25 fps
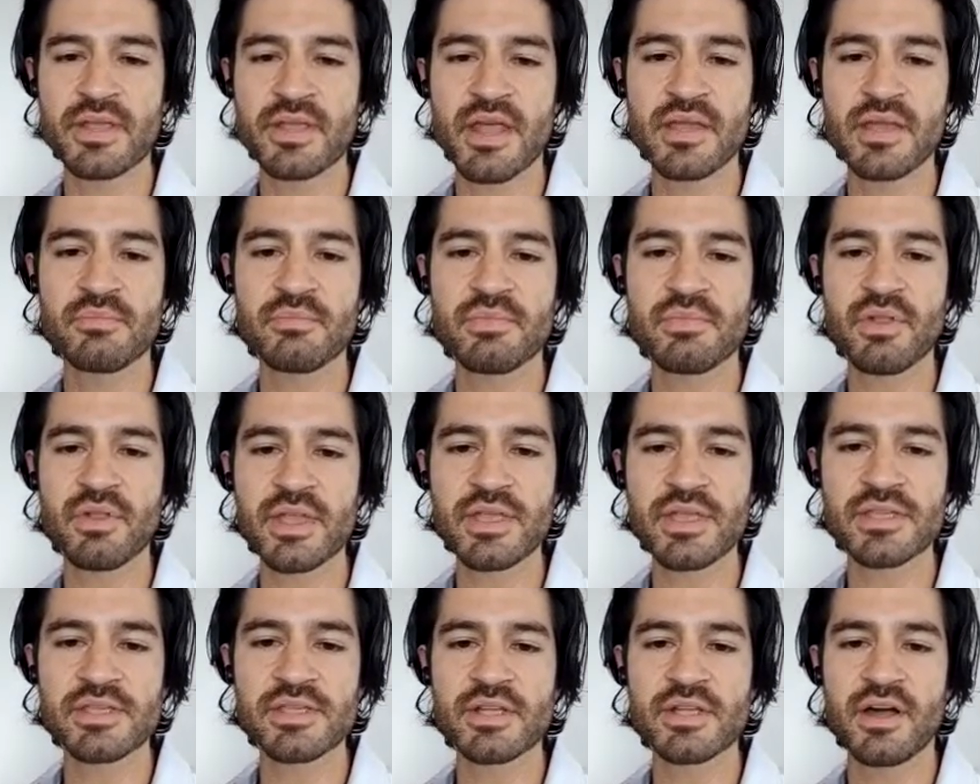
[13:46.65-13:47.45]
gotten
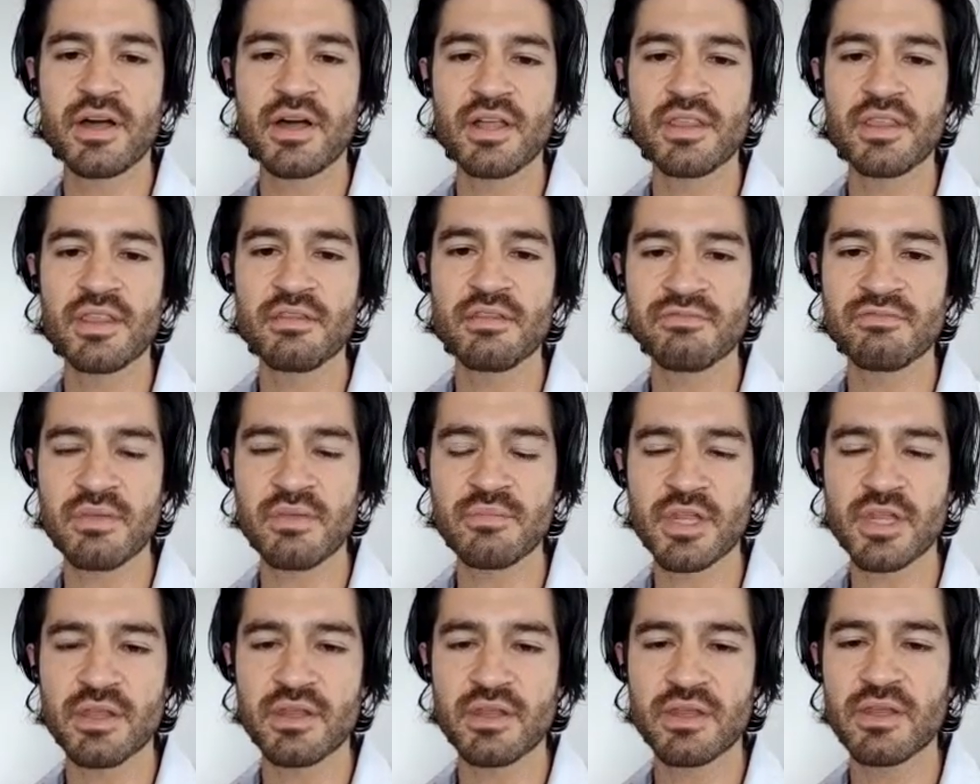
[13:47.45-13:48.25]
placed on the
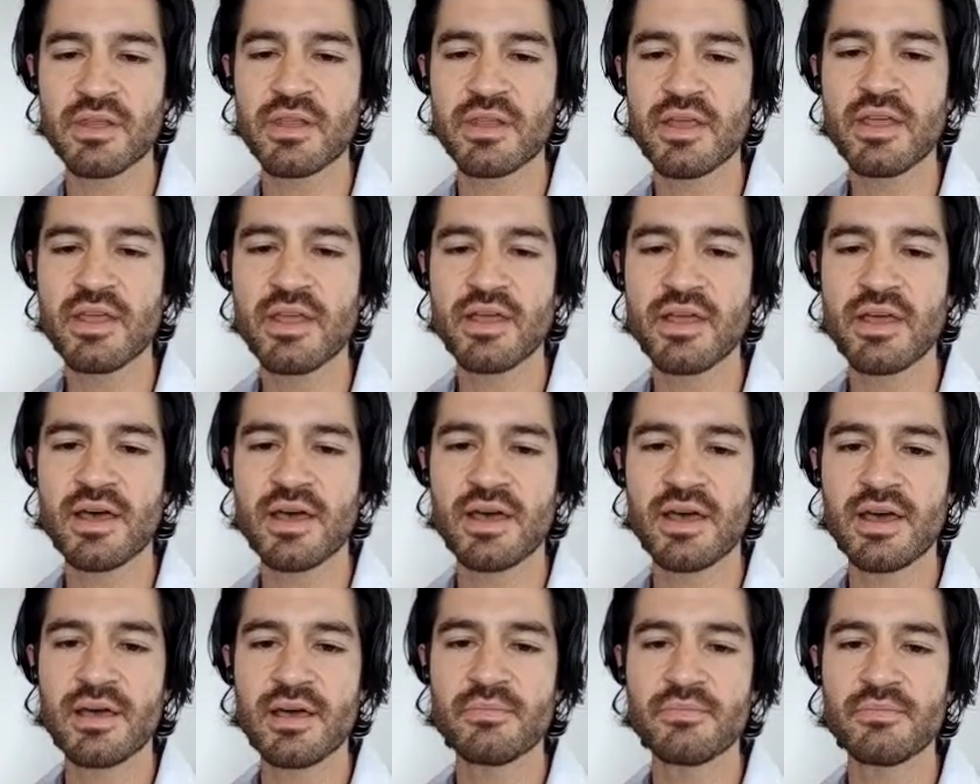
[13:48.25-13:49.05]
feminine
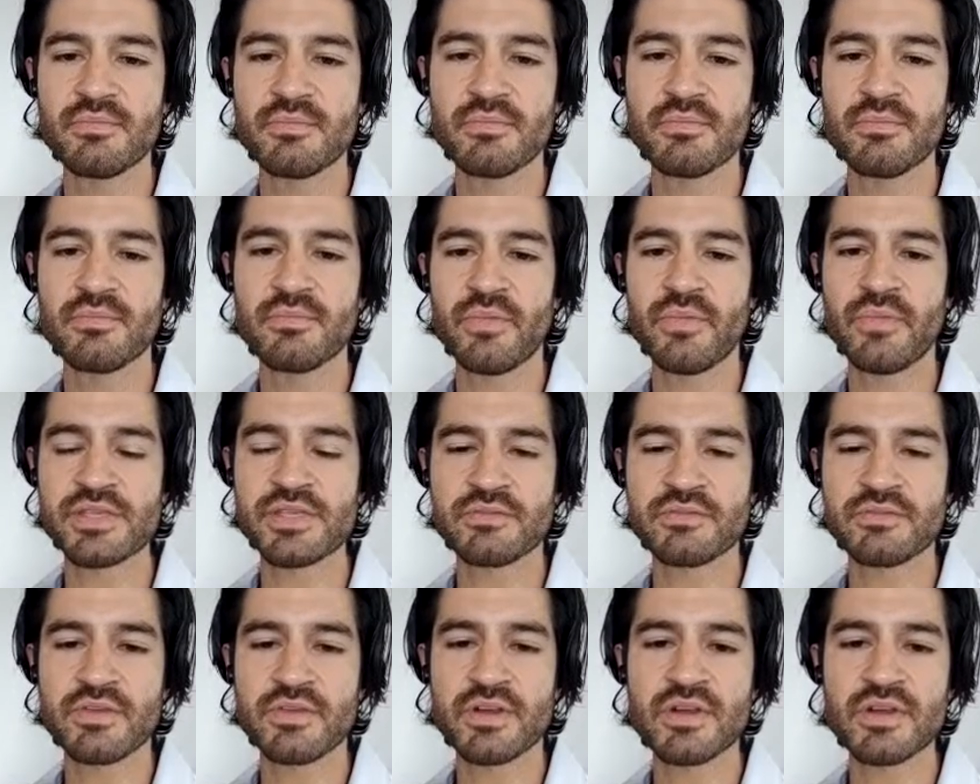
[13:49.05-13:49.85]

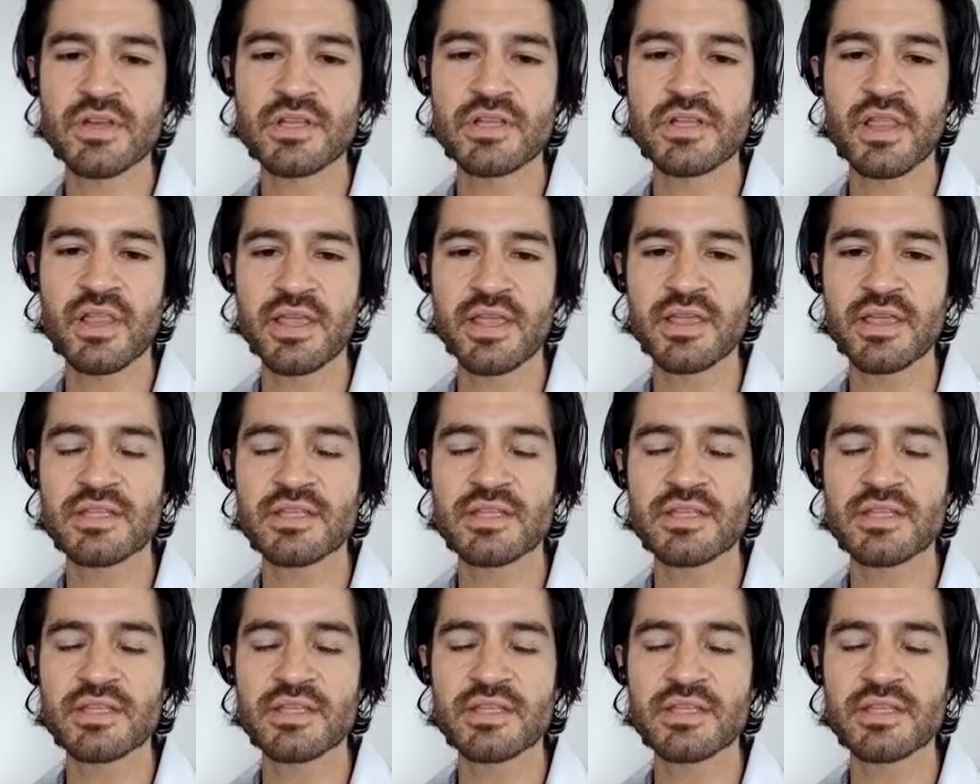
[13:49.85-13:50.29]
as a very